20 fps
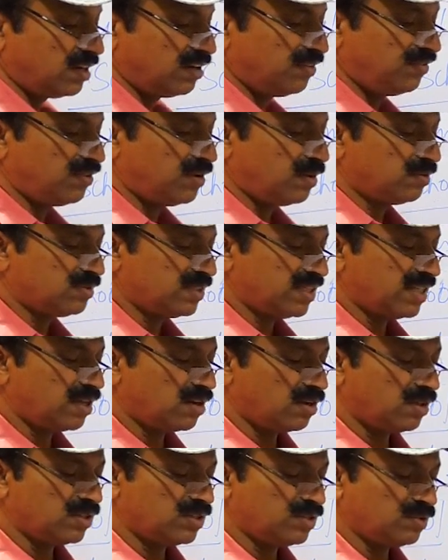reforms, they
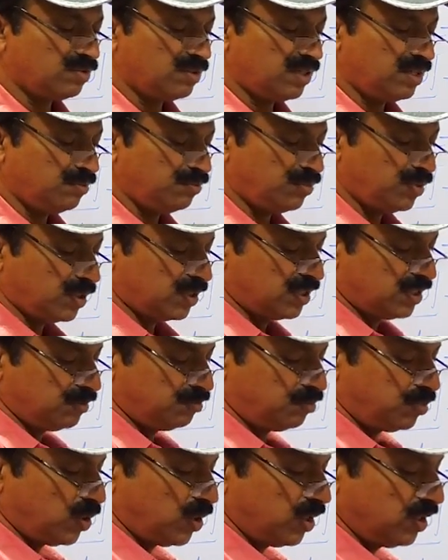are also one
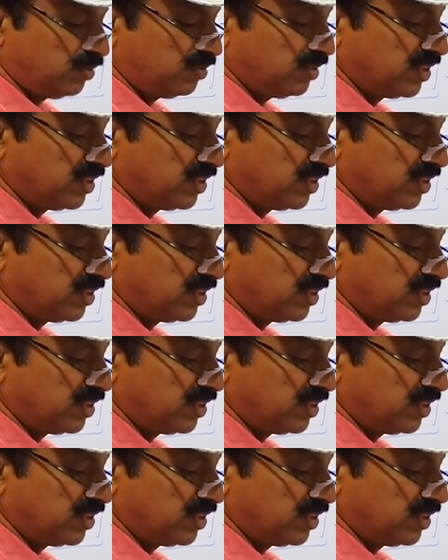important point